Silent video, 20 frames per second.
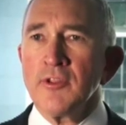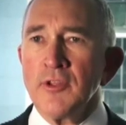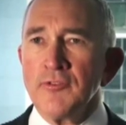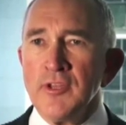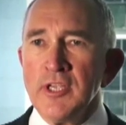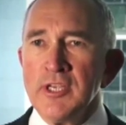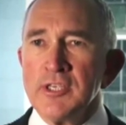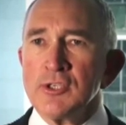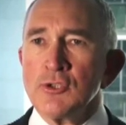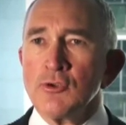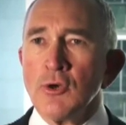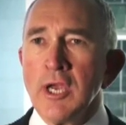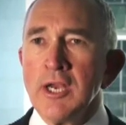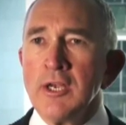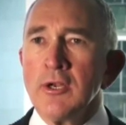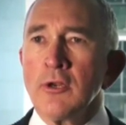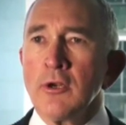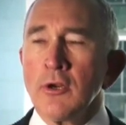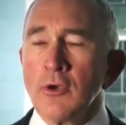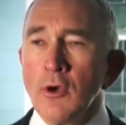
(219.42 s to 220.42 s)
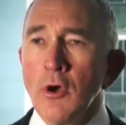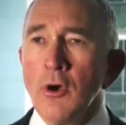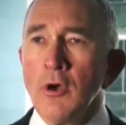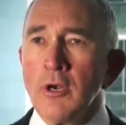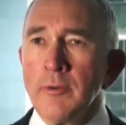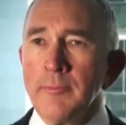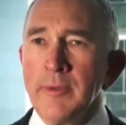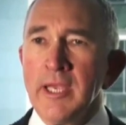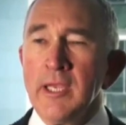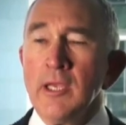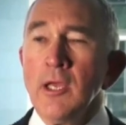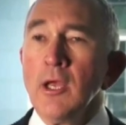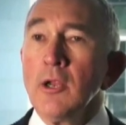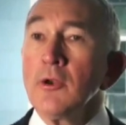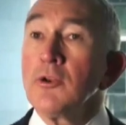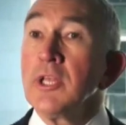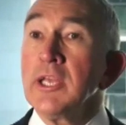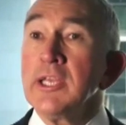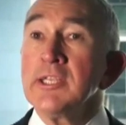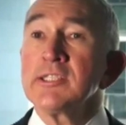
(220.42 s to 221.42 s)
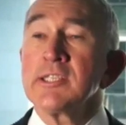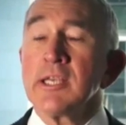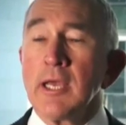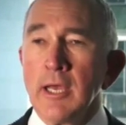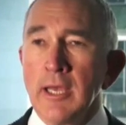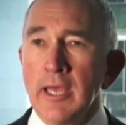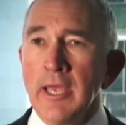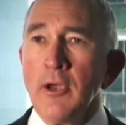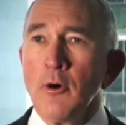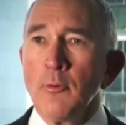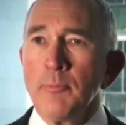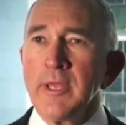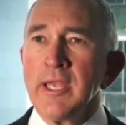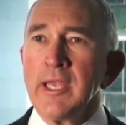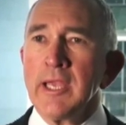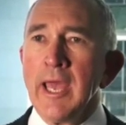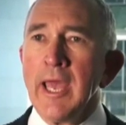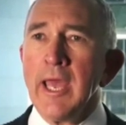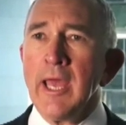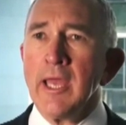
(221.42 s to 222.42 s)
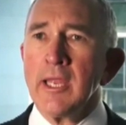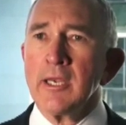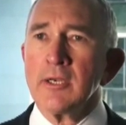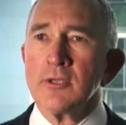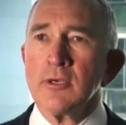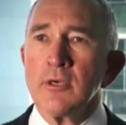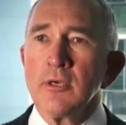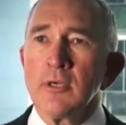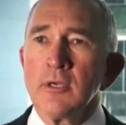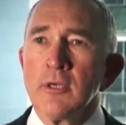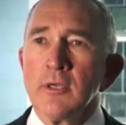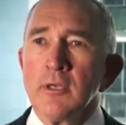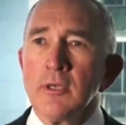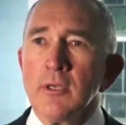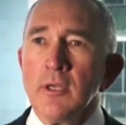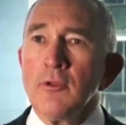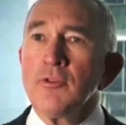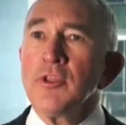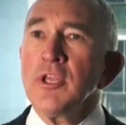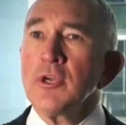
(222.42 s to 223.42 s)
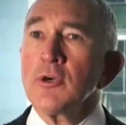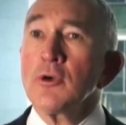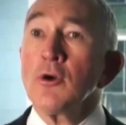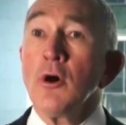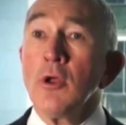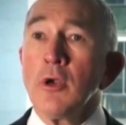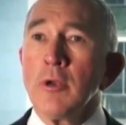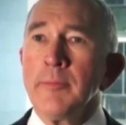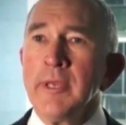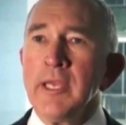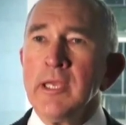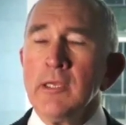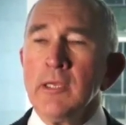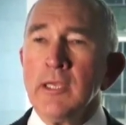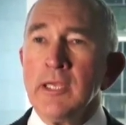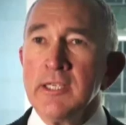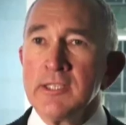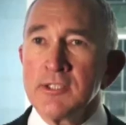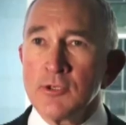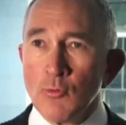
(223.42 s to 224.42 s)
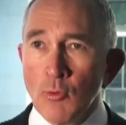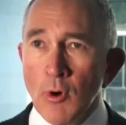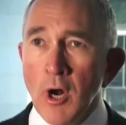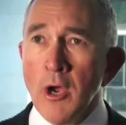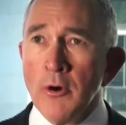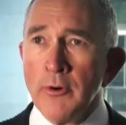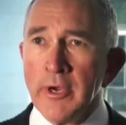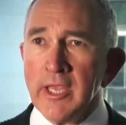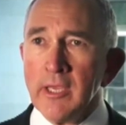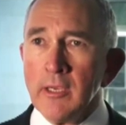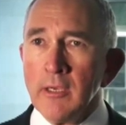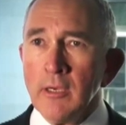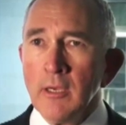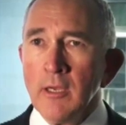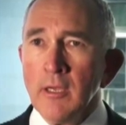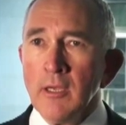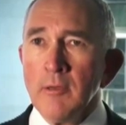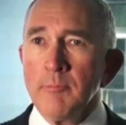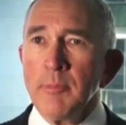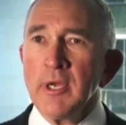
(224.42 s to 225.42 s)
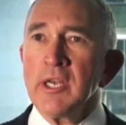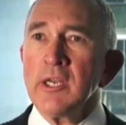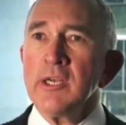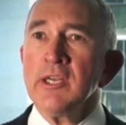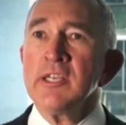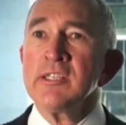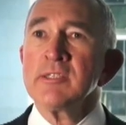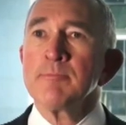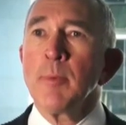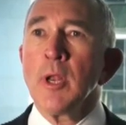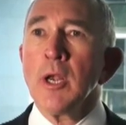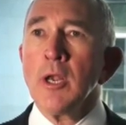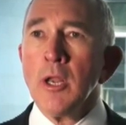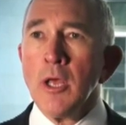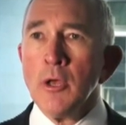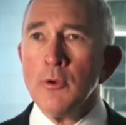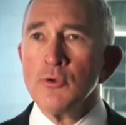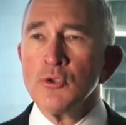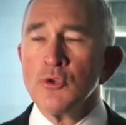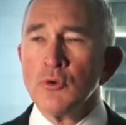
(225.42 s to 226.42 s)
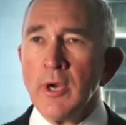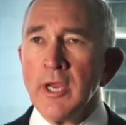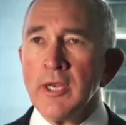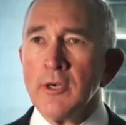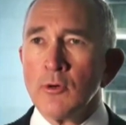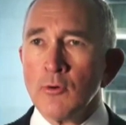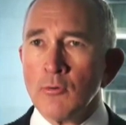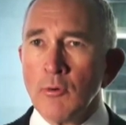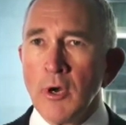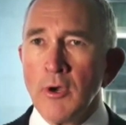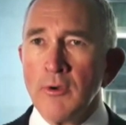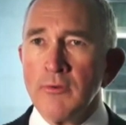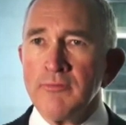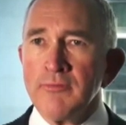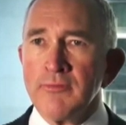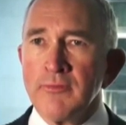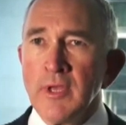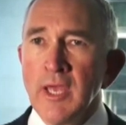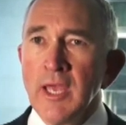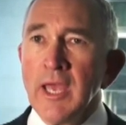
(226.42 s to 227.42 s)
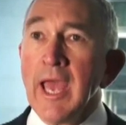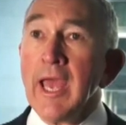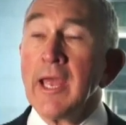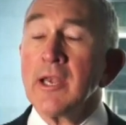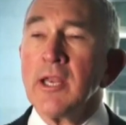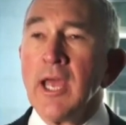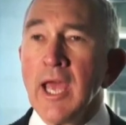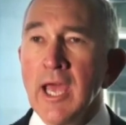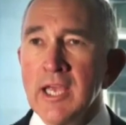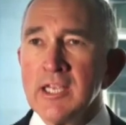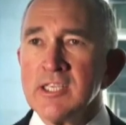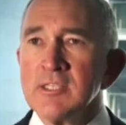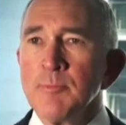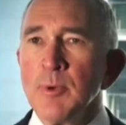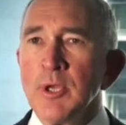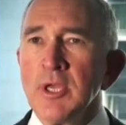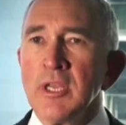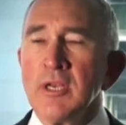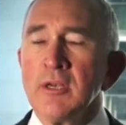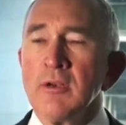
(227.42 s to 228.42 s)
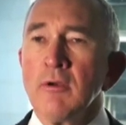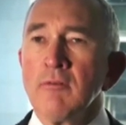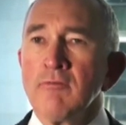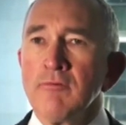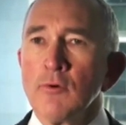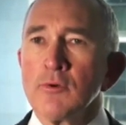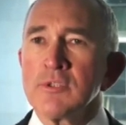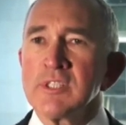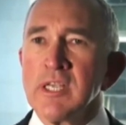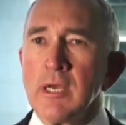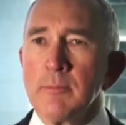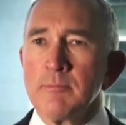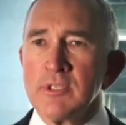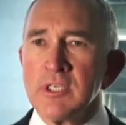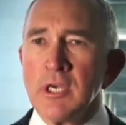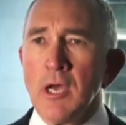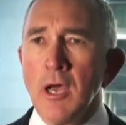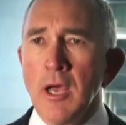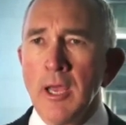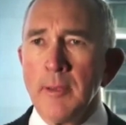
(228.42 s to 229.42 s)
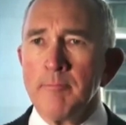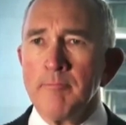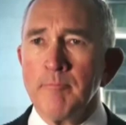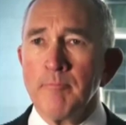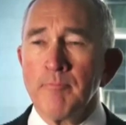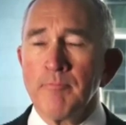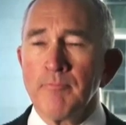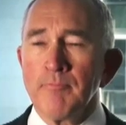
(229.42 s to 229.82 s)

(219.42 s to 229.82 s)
that the Australian economy needs a helping hand. The economy is growing, but it is below trend growth and has been for some time.